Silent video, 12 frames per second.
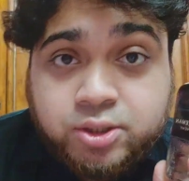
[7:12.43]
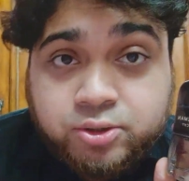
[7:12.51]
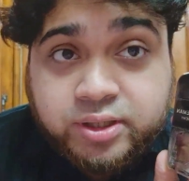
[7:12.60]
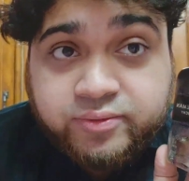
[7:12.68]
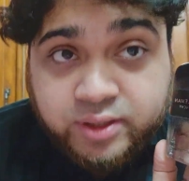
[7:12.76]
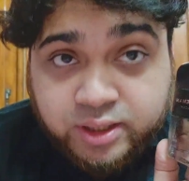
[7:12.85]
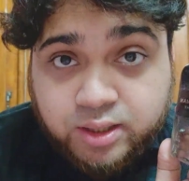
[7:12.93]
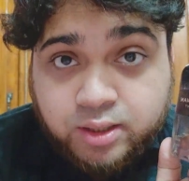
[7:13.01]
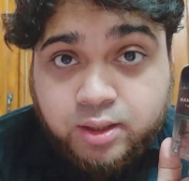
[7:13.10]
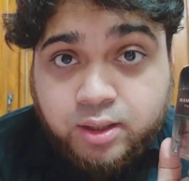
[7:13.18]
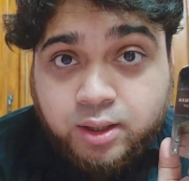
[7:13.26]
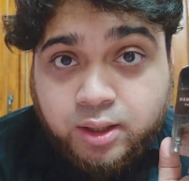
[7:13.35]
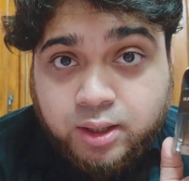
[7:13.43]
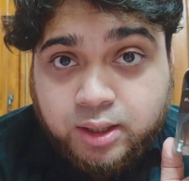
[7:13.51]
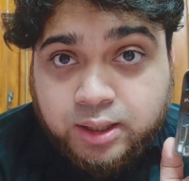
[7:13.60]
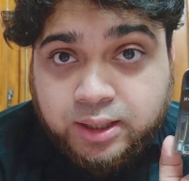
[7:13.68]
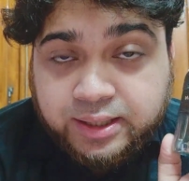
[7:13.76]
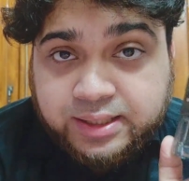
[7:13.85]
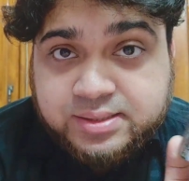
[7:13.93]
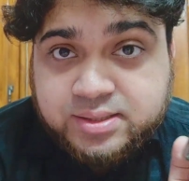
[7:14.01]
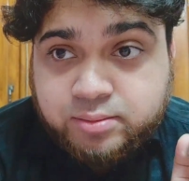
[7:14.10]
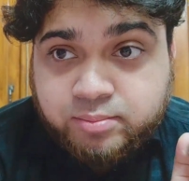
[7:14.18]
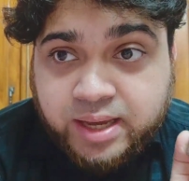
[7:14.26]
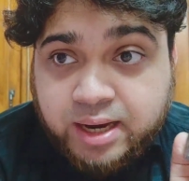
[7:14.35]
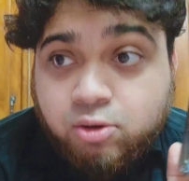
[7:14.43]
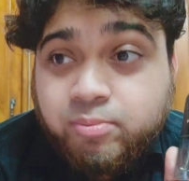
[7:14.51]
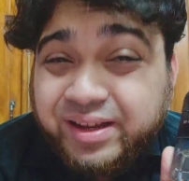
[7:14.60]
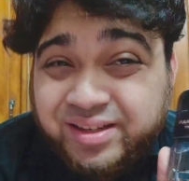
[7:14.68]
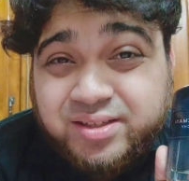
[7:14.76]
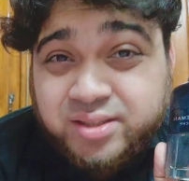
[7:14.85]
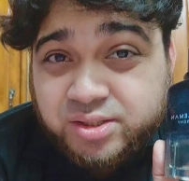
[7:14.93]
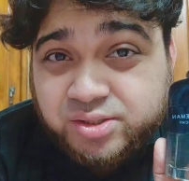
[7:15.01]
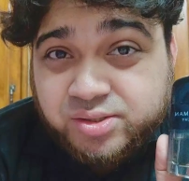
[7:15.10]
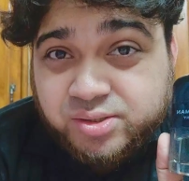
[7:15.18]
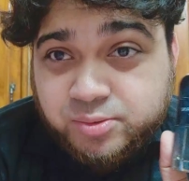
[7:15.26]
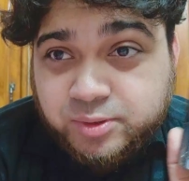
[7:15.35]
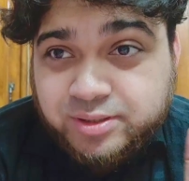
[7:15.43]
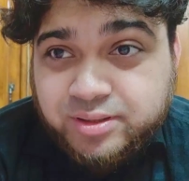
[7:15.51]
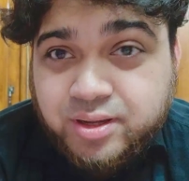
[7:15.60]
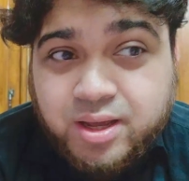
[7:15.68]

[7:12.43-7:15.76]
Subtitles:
You're definitely gonna get some aromatic touches to it.